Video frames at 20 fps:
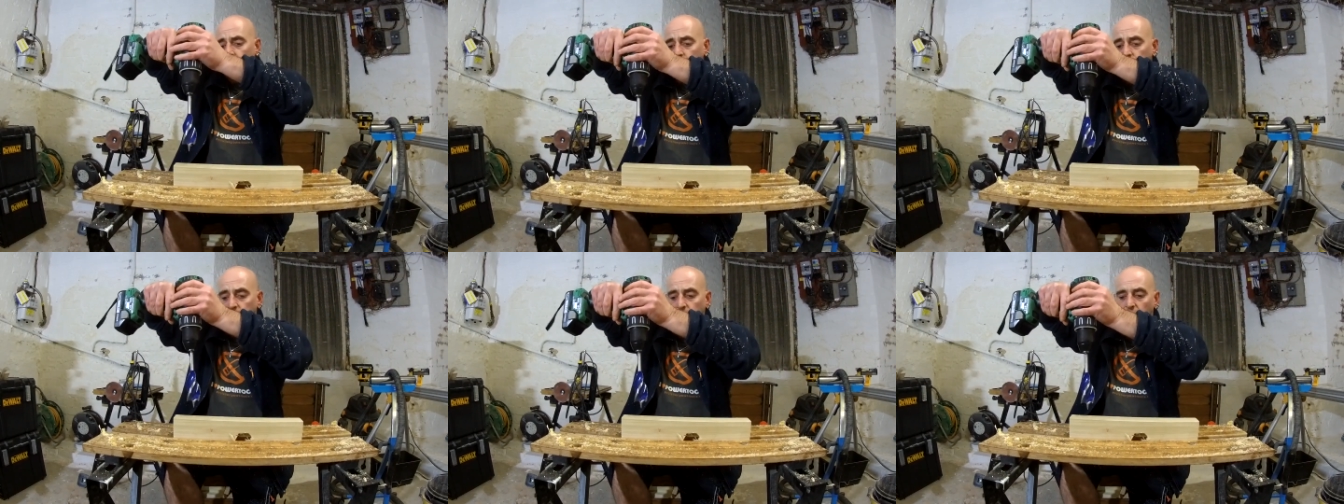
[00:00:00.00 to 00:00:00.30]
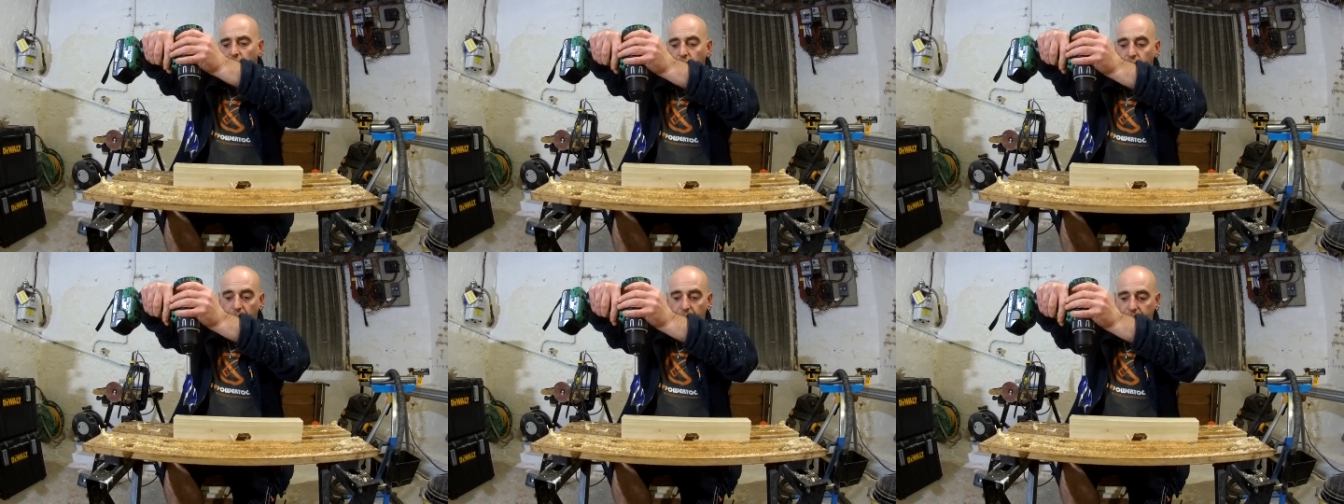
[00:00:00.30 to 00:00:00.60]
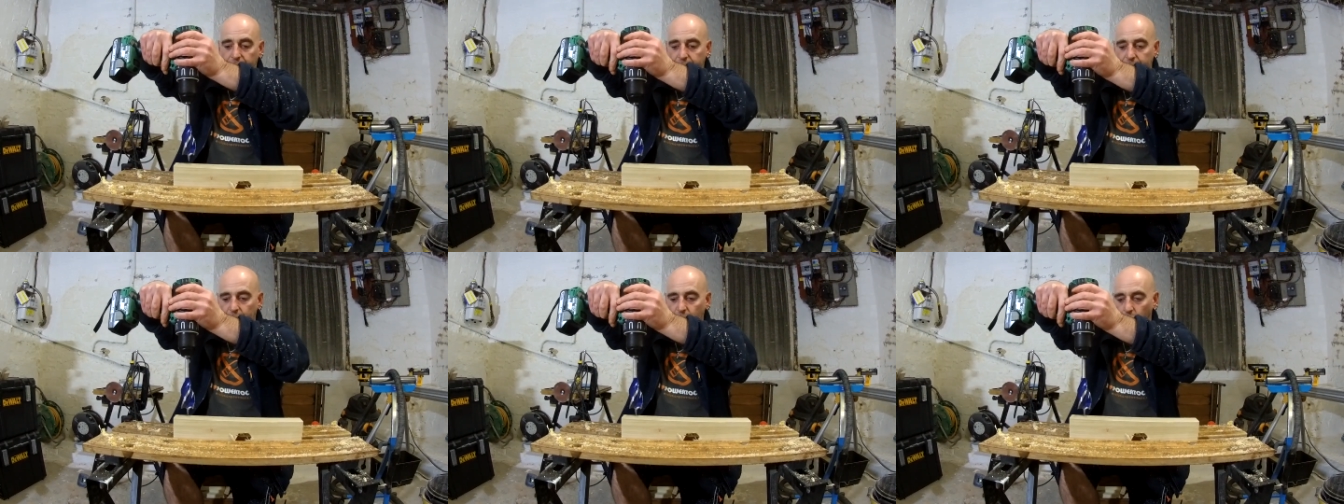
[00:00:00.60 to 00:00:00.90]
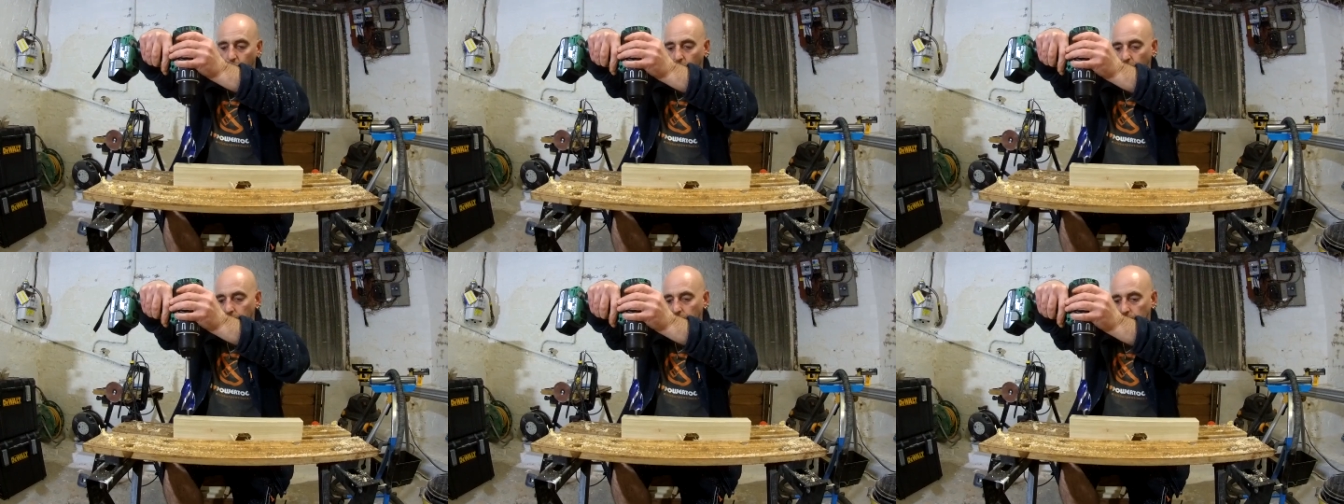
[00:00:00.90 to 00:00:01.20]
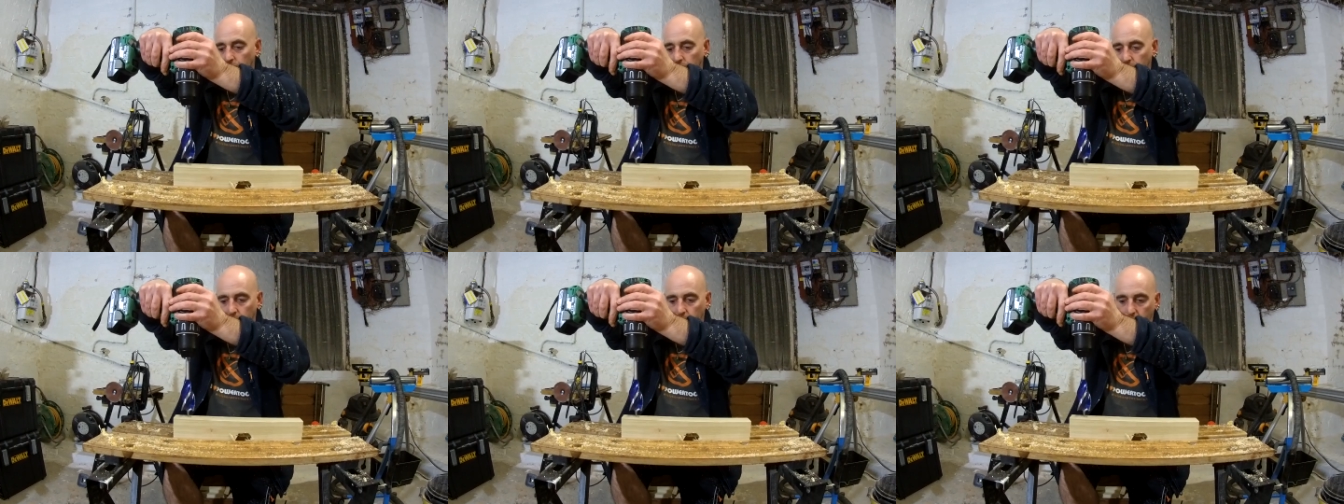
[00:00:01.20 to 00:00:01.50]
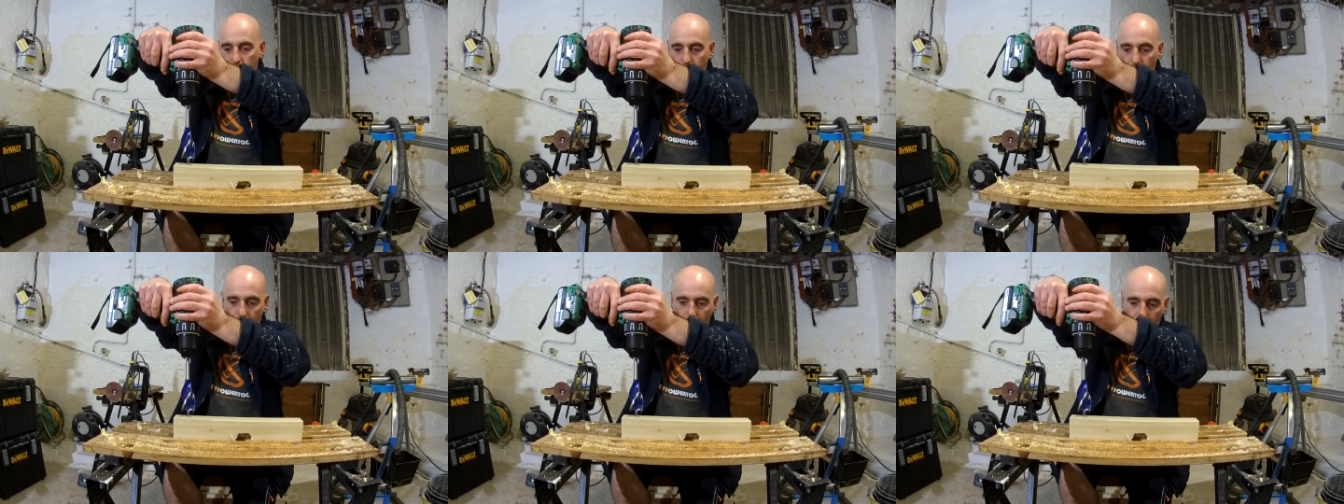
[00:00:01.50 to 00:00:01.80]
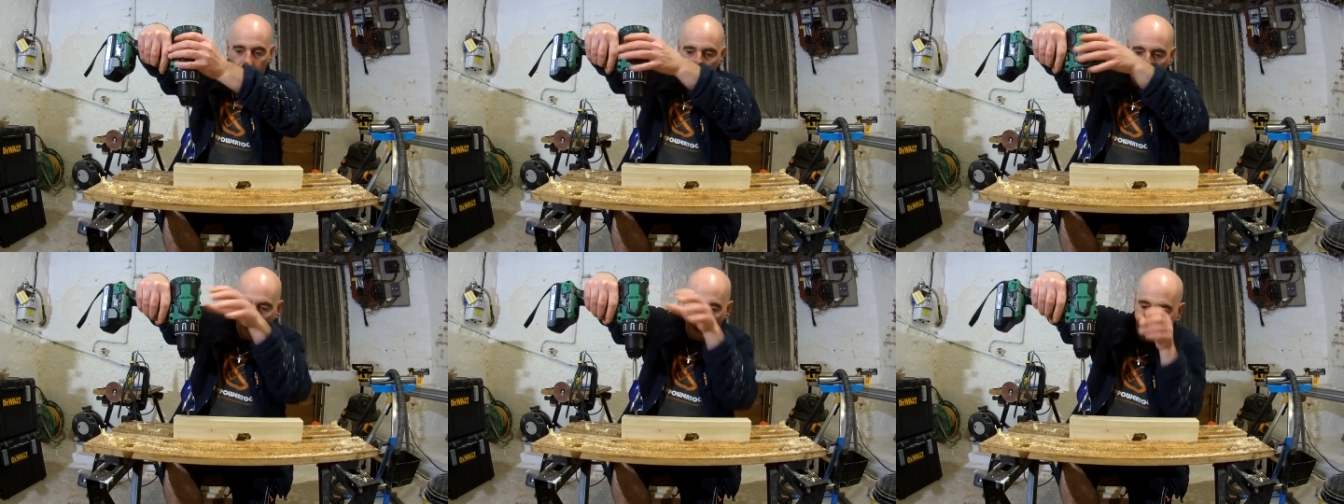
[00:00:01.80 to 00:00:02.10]
Right, I reckon it will.
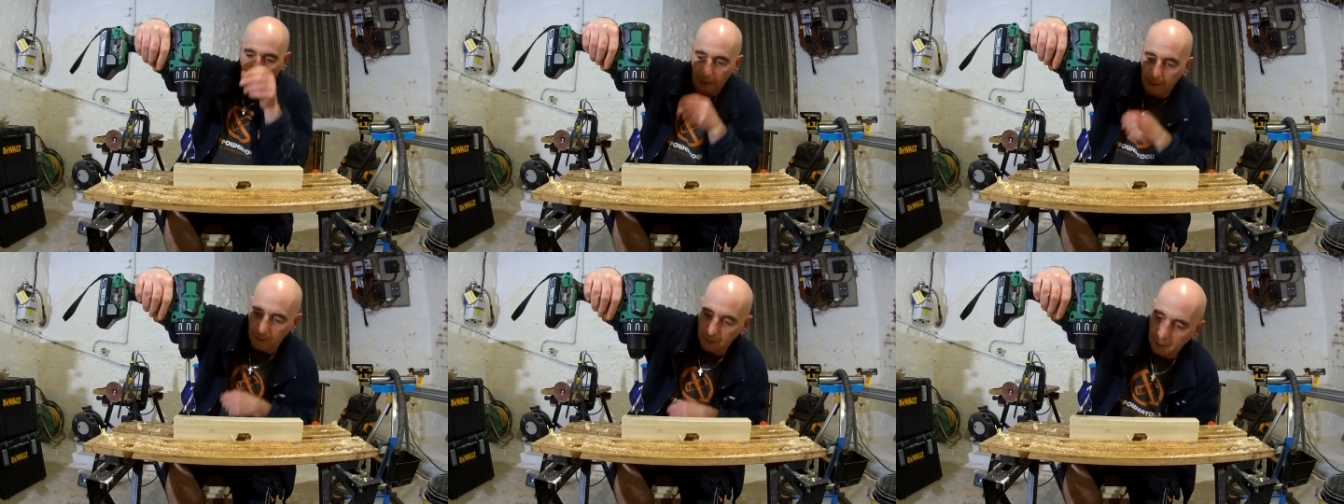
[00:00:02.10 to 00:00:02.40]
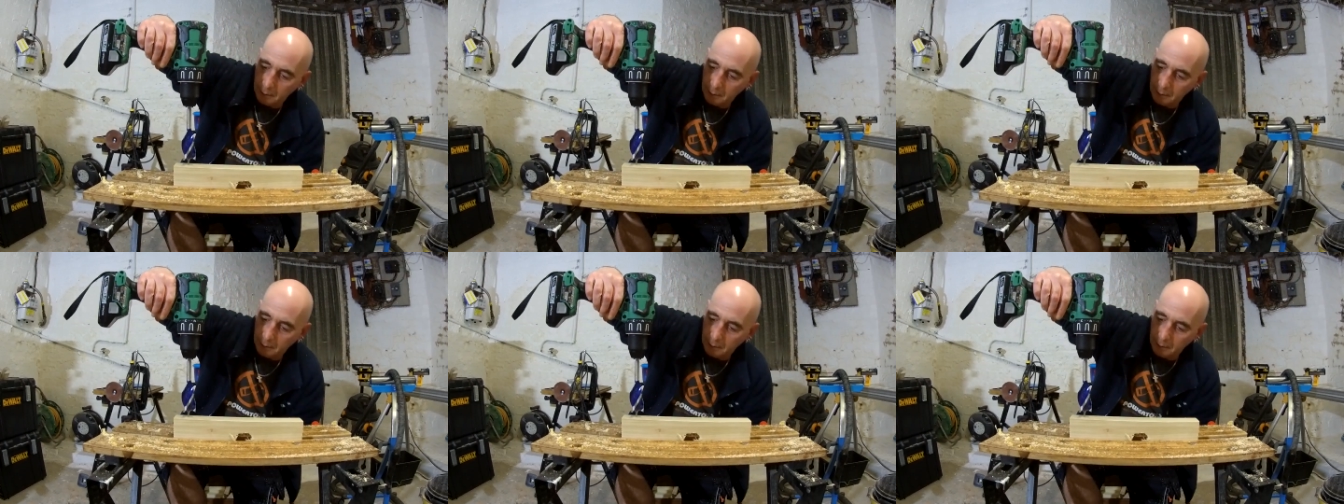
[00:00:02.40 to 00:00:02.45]
Okay.